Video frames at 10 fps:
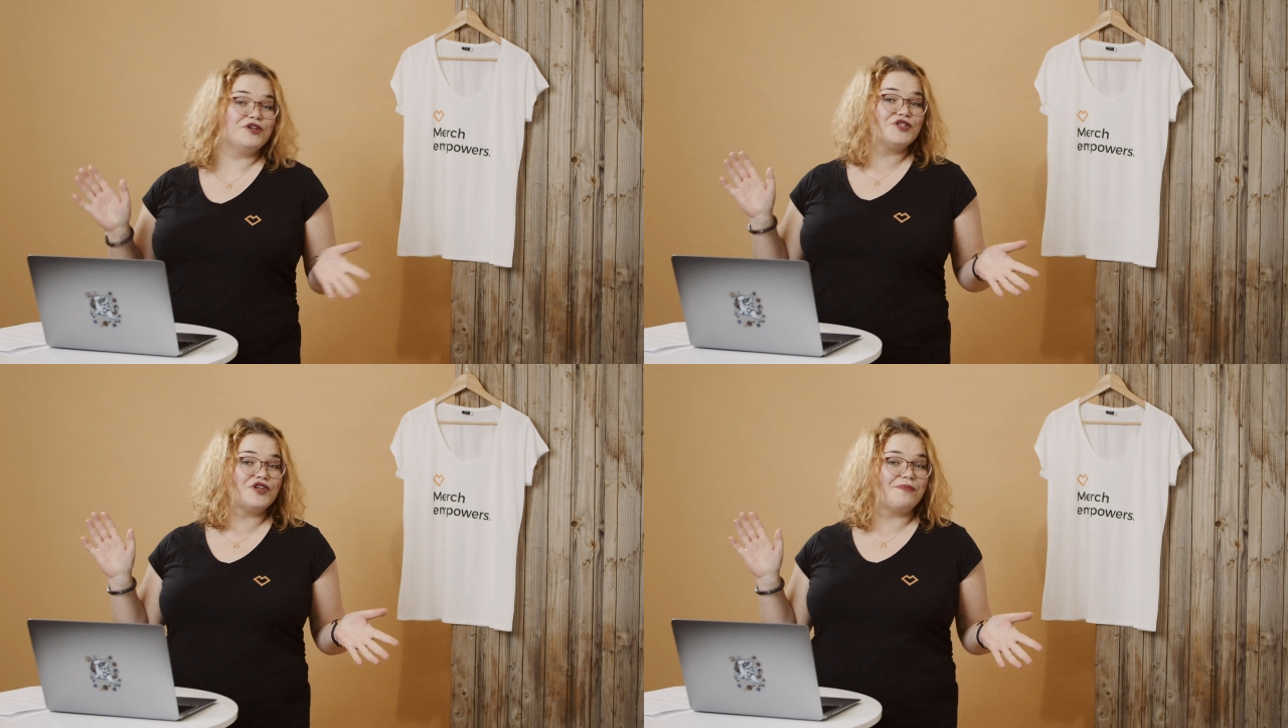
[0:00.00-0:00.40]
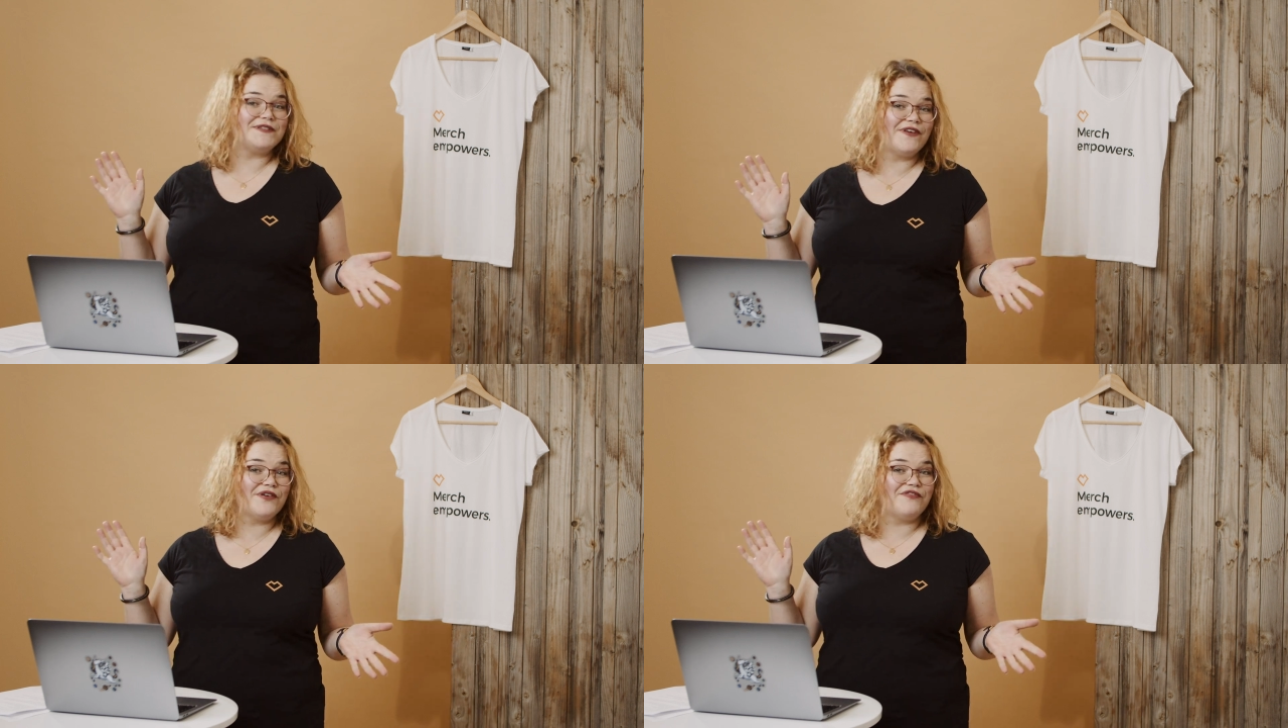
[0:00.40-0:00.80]
your shop
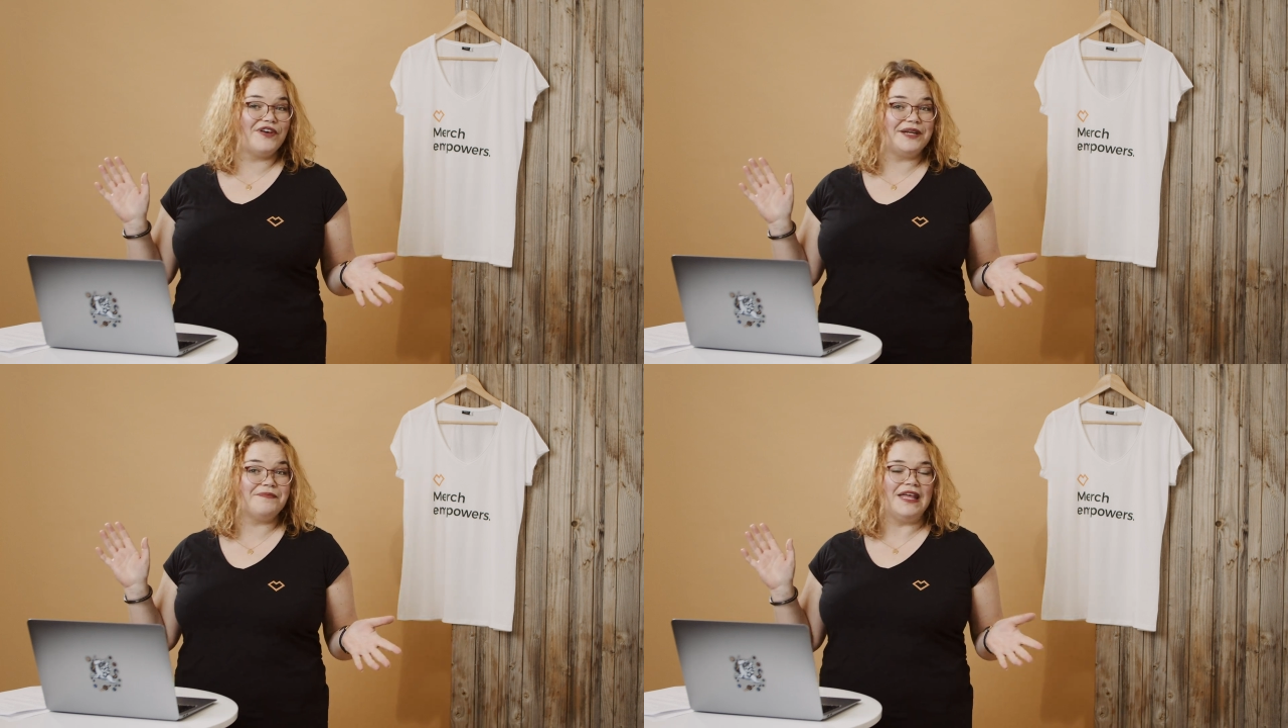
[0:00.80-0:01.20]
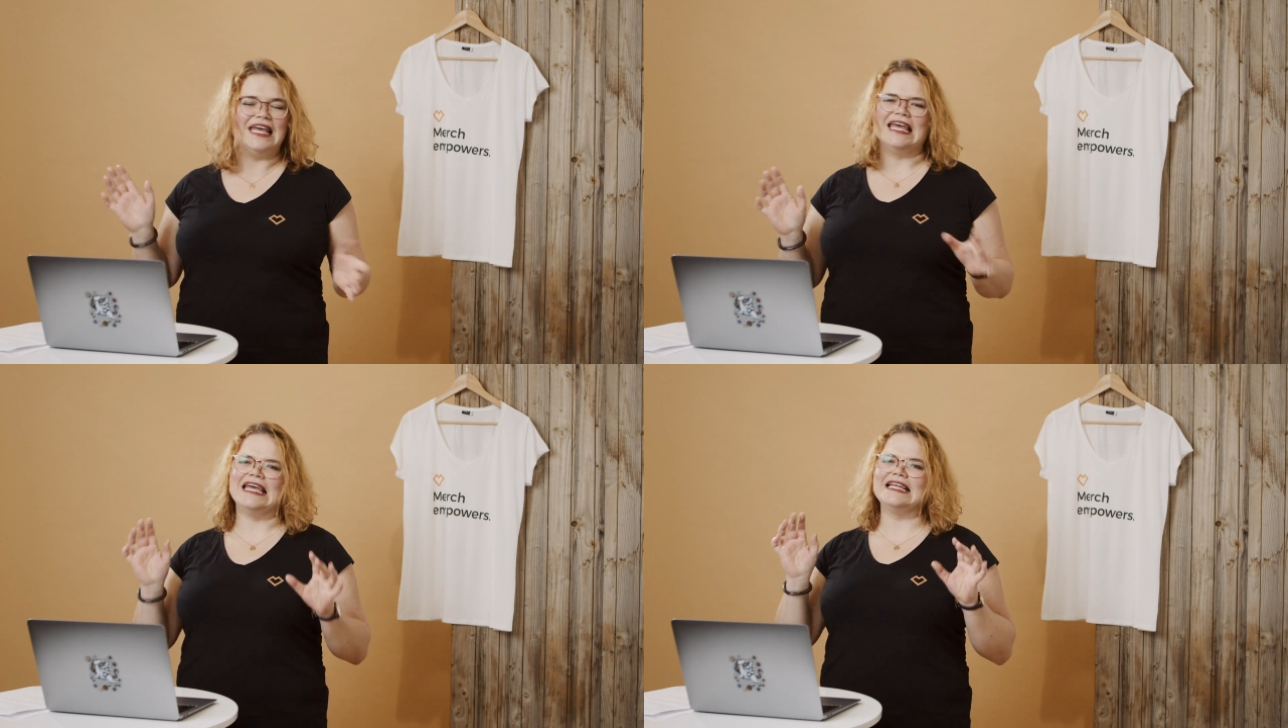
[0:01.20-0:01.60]
is verified.
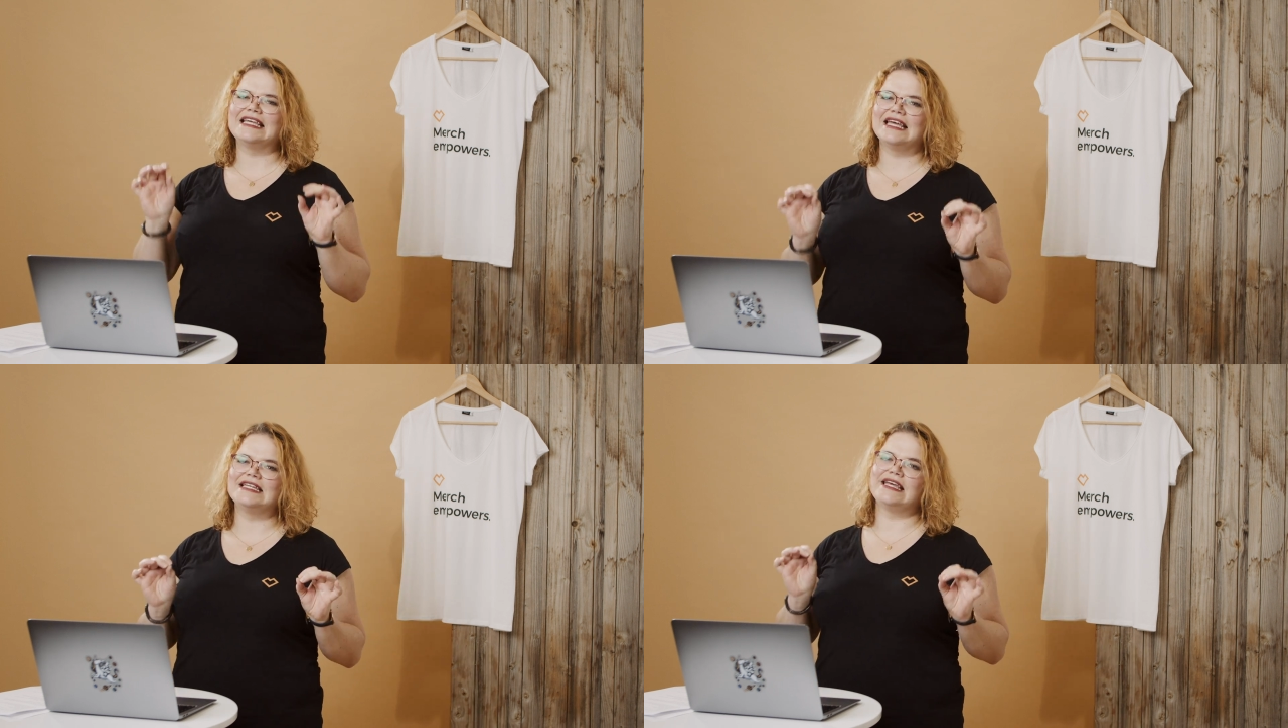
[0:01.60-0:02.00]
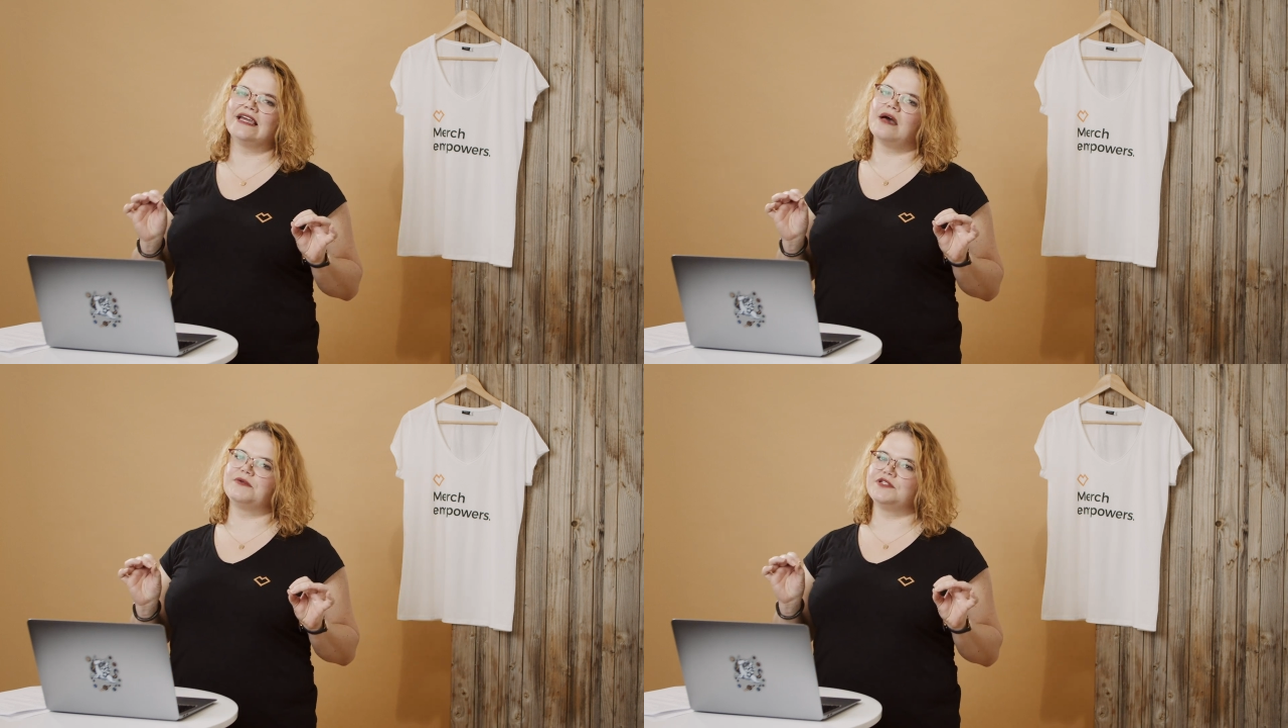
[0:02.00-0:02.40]
It can
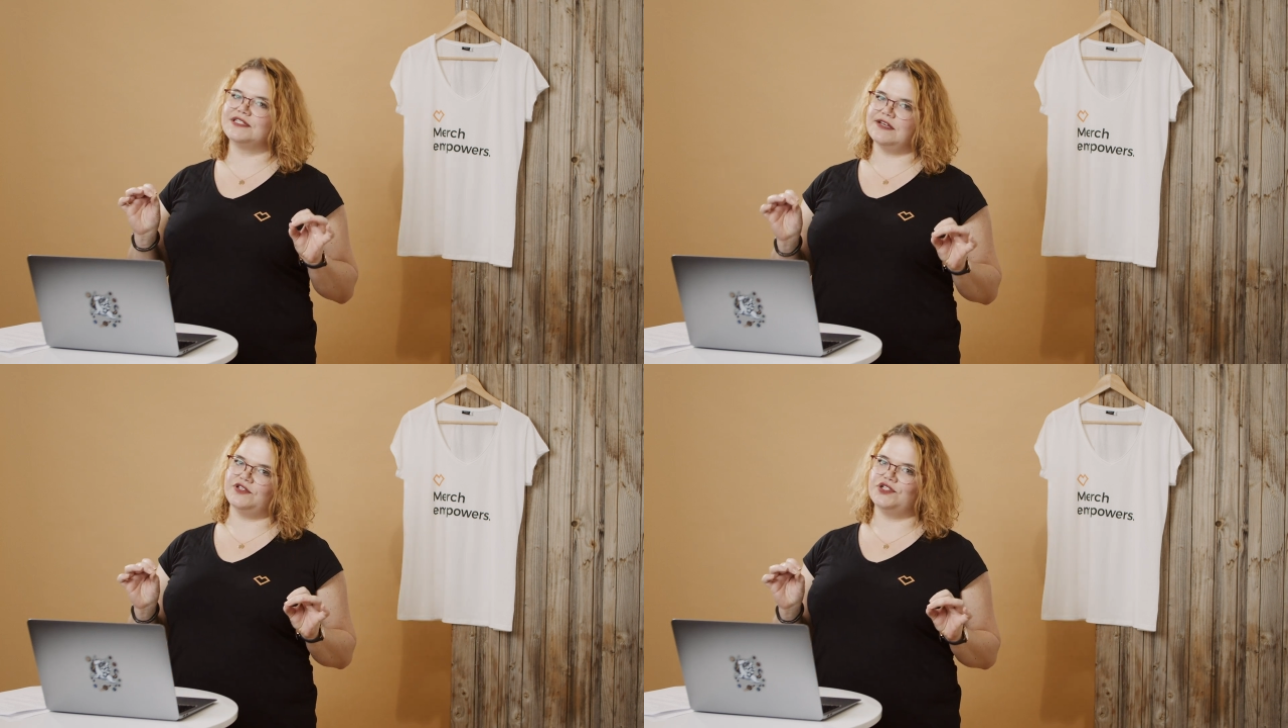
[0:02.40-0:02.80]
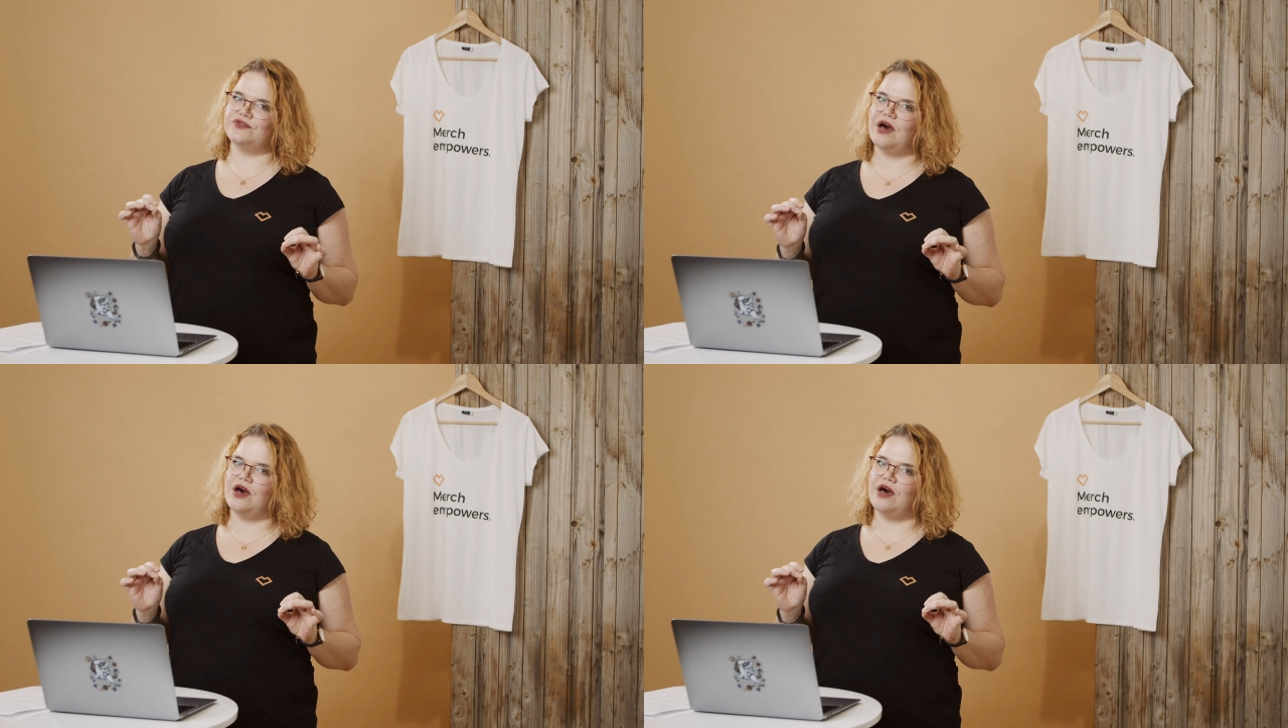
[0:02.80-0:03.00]
take up to 72